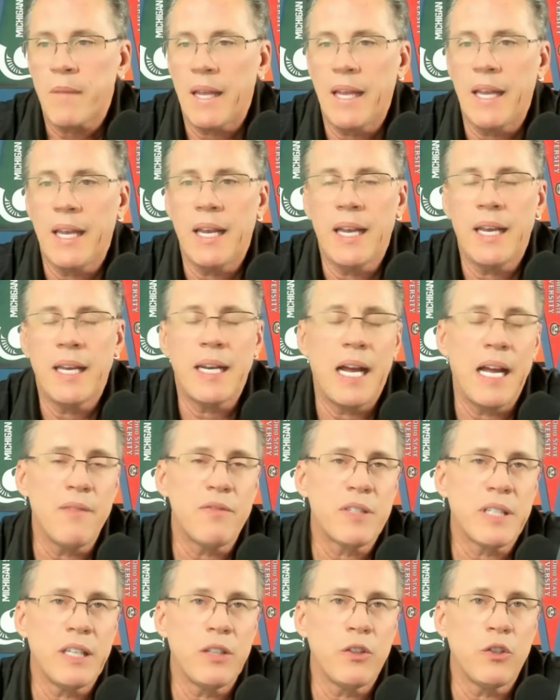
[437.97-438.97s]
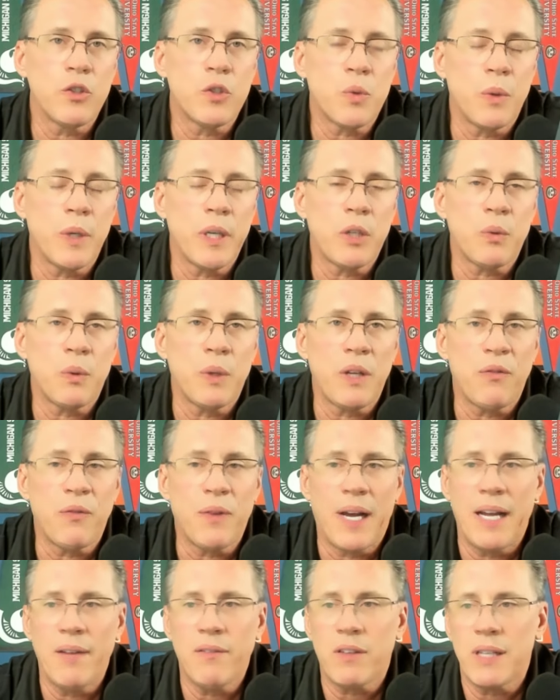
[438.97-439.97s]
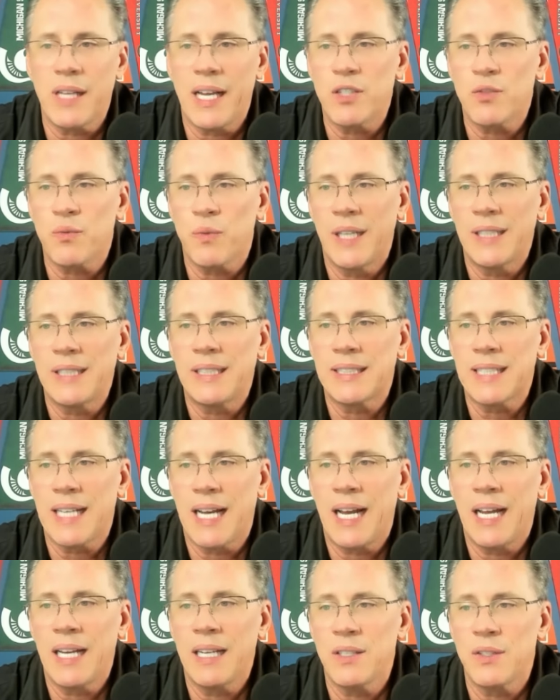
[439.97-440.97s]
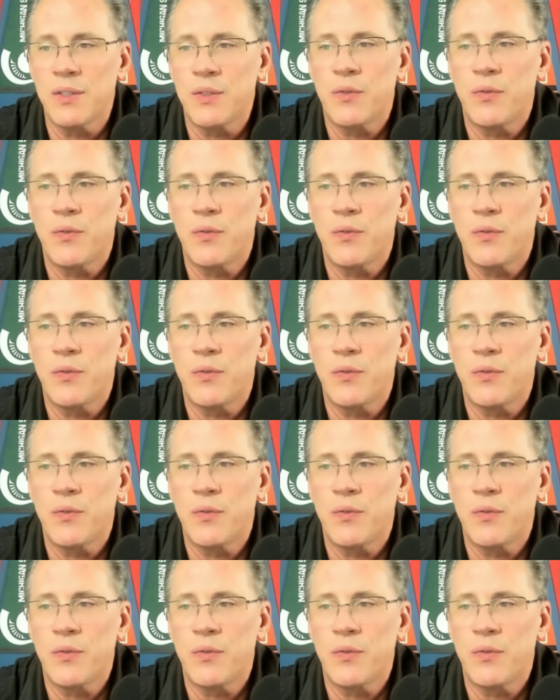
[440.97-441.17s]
And I've seen their 2025 class ranked as high as